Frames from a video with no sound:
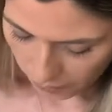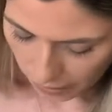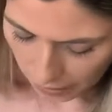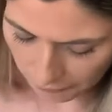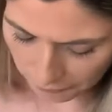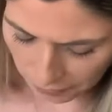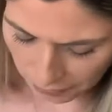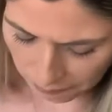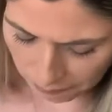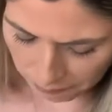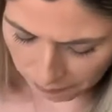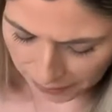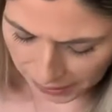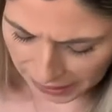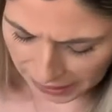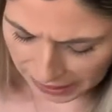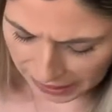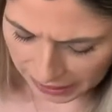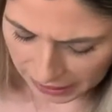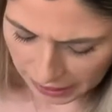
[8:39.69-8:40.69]
Then
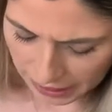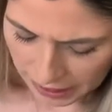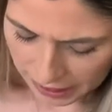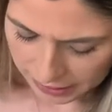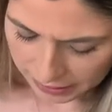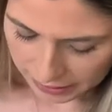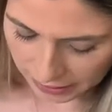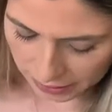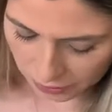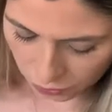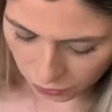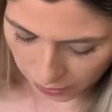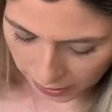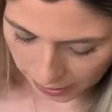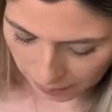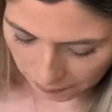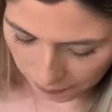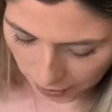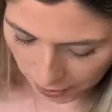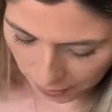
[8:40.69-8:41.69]
B says,
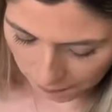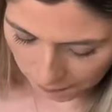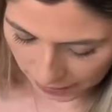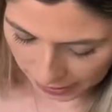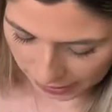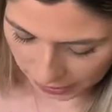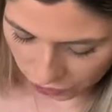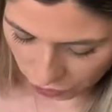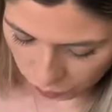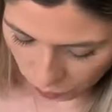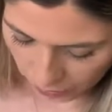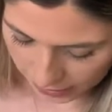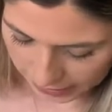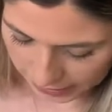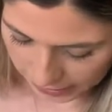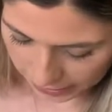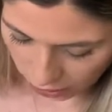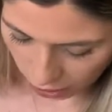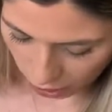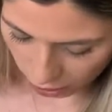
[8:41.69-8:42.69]
Grandpa paid
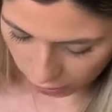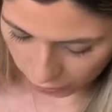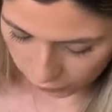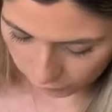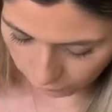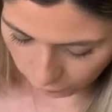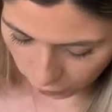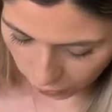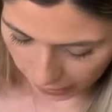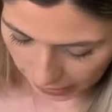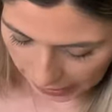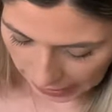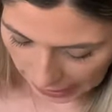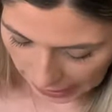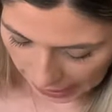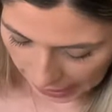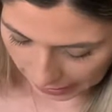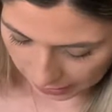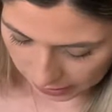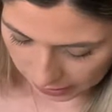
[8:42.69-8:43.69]
$20 for a
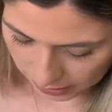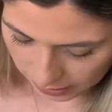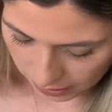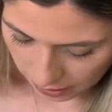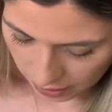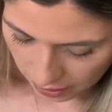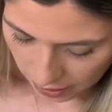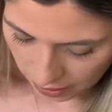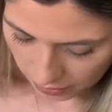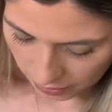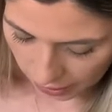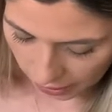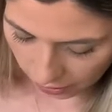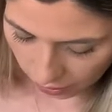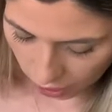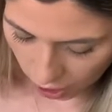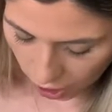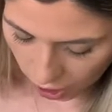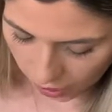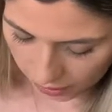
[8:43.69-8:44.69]
hat
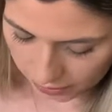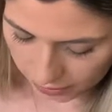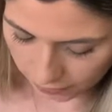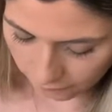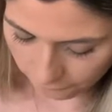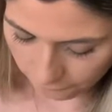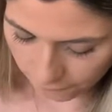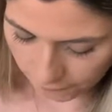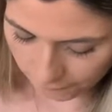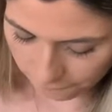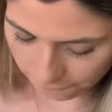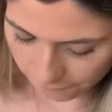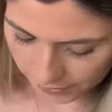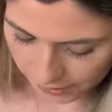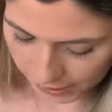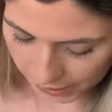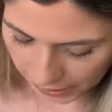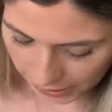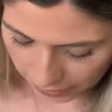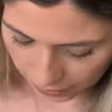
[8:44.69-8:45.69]
that cost
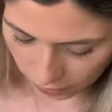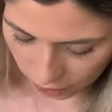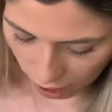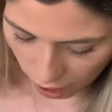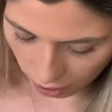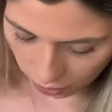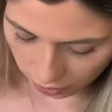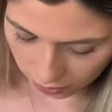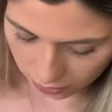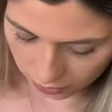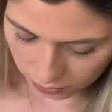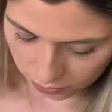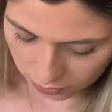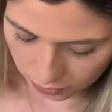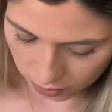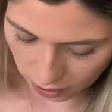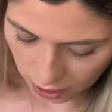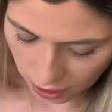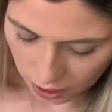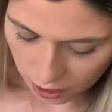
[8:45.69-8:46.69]
$15.
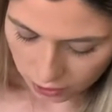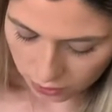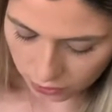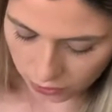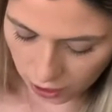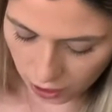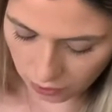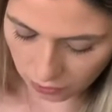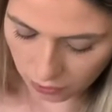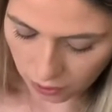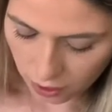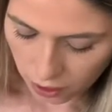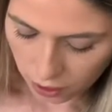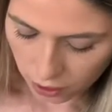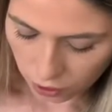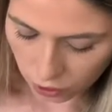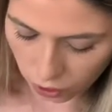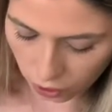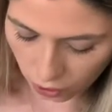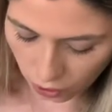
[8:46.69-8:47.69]
So
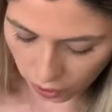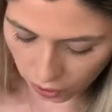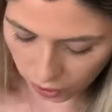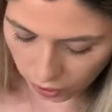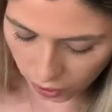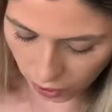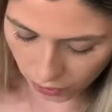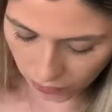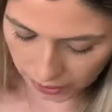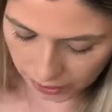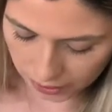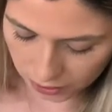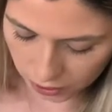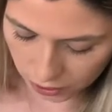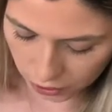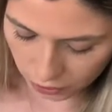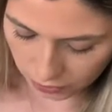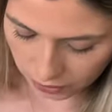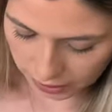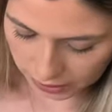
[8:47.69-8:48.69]
you're going to
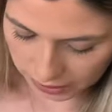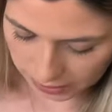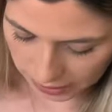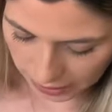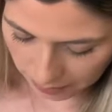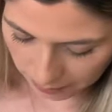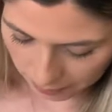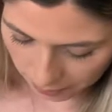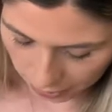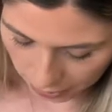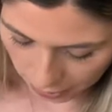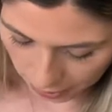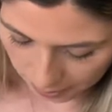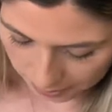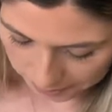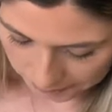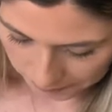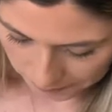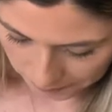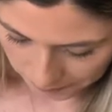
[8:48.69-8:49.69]
do the same
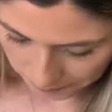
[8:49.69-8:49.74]
thing